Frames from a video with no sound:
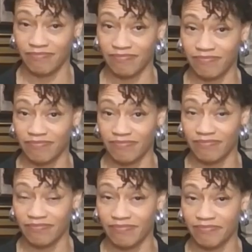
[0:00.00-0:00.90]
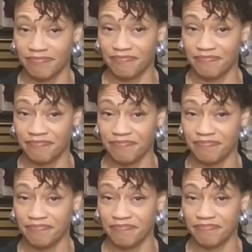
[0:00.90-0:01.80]

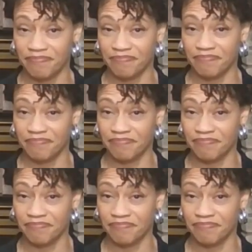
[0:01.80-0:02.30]
(not speaking)